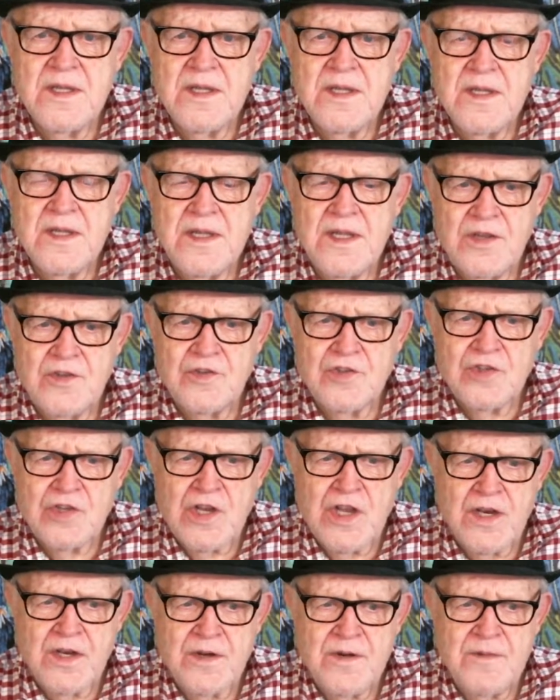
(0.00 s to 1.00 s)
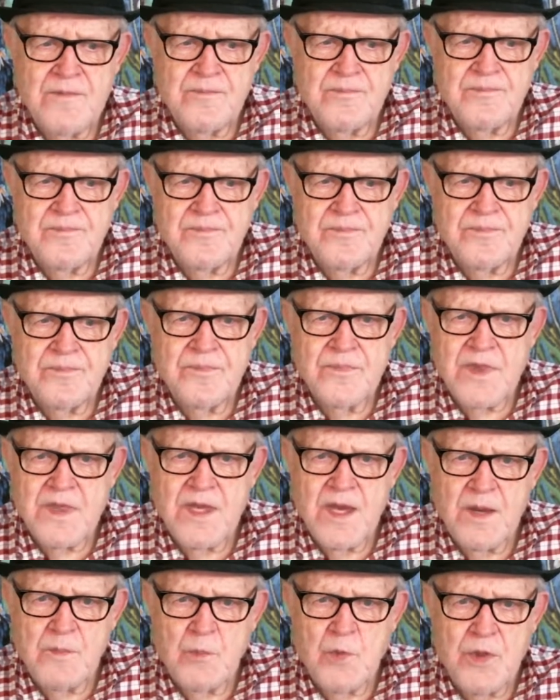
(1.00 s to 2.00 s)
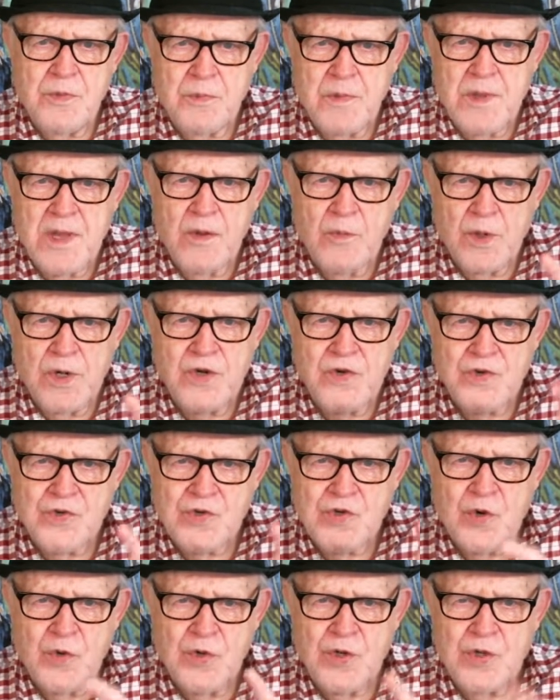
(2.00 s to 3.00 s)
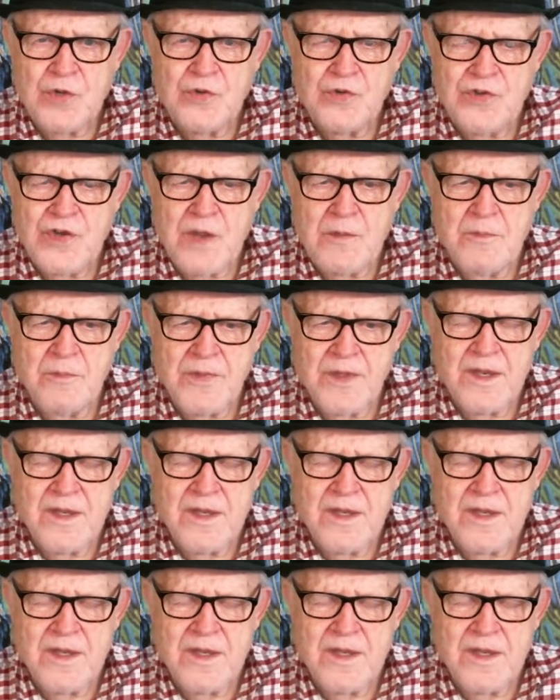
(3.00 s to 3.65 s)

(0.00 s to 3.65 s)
He said, Come with me, I want to show you something.